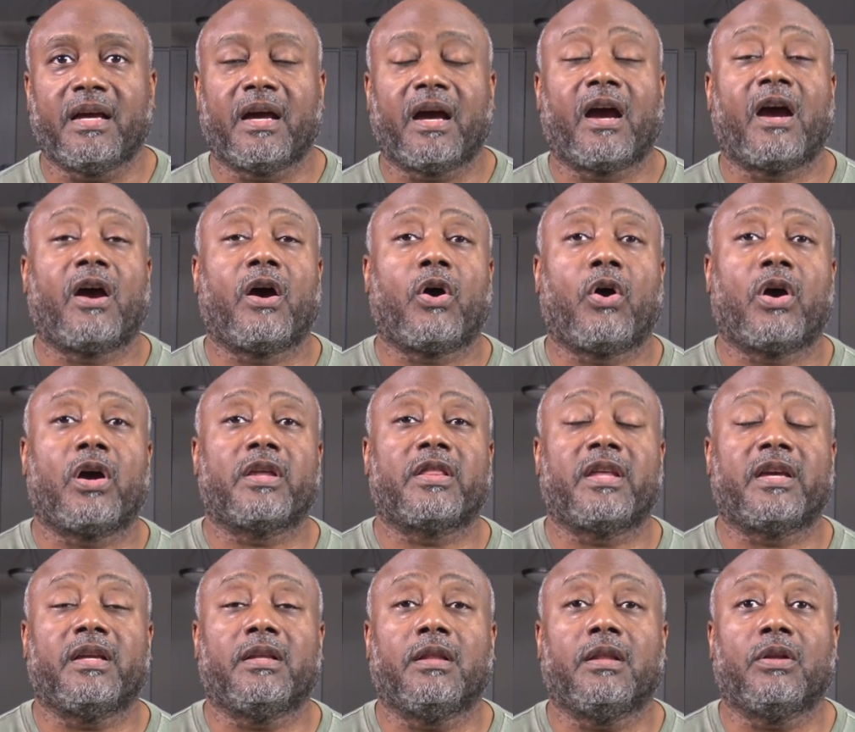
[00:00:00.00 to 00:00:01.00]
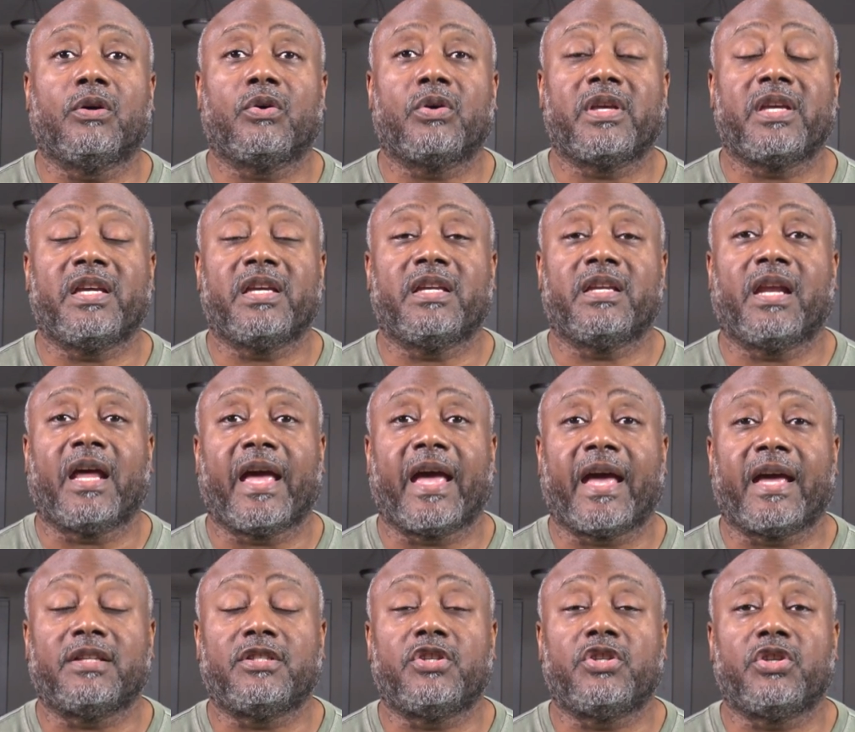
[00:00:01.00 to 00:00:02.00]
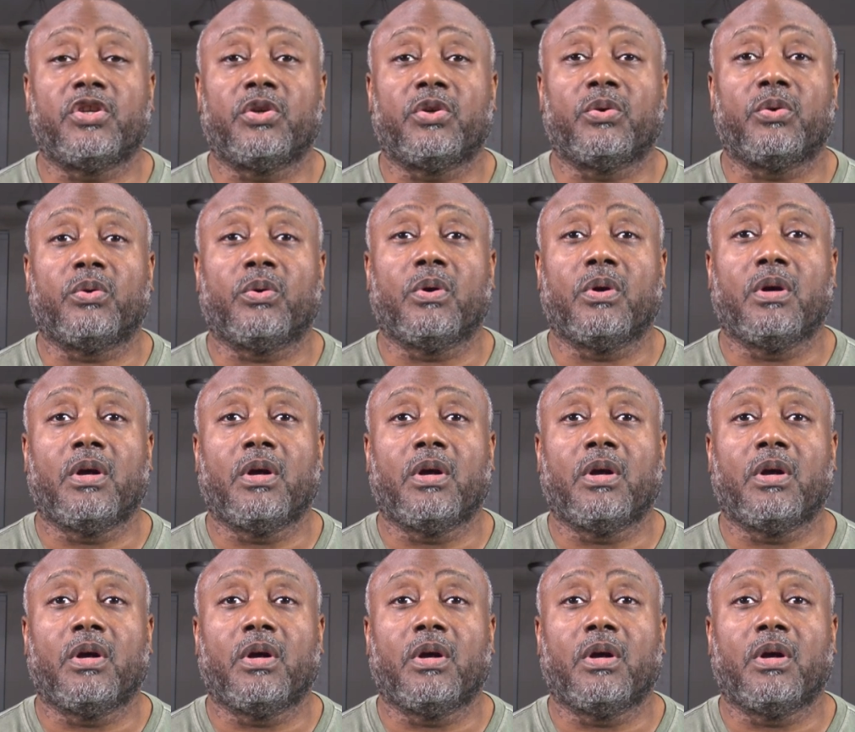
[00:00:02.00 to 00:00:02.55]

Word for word: How are they looking at you?